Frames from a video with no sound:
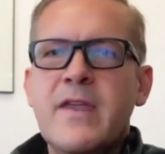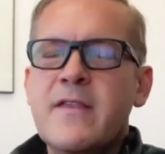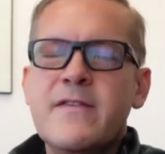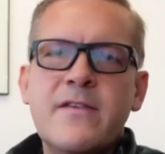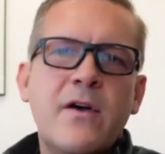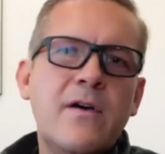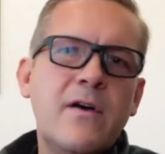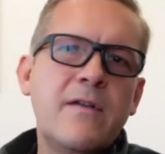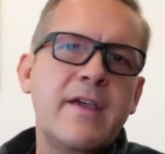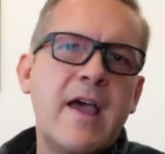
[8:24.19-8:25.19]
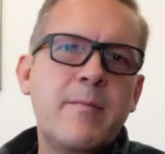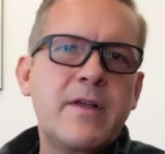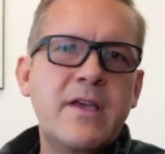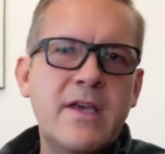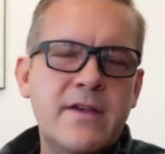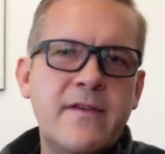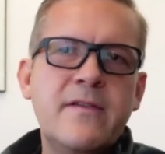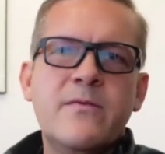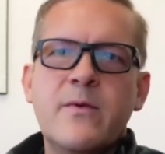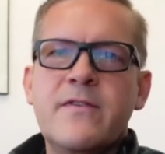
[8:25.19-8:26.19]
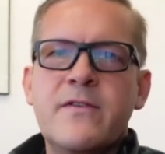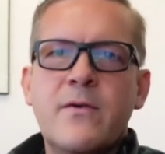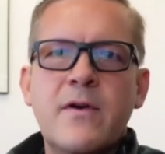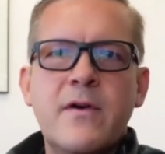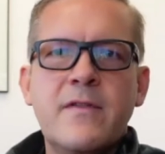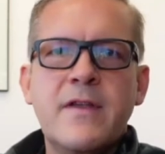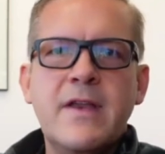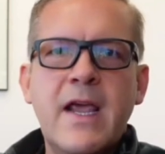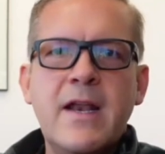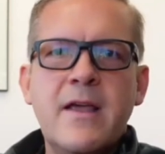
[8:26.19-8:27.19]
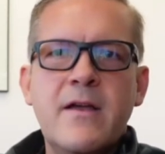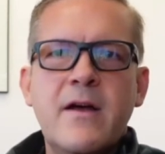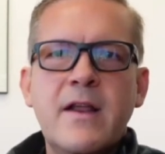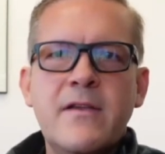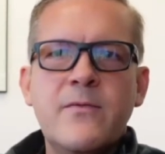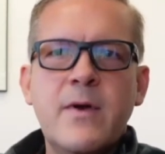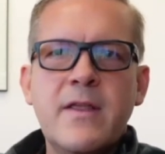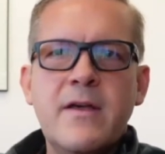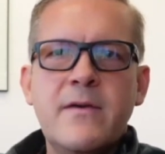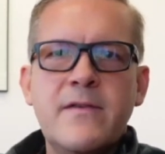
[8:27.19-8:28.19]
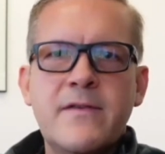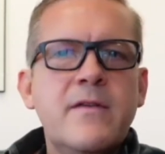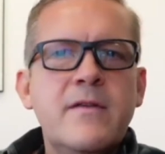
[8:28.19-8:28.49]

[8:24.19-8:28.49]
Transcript: install all the applications, restore all the data on each one of those.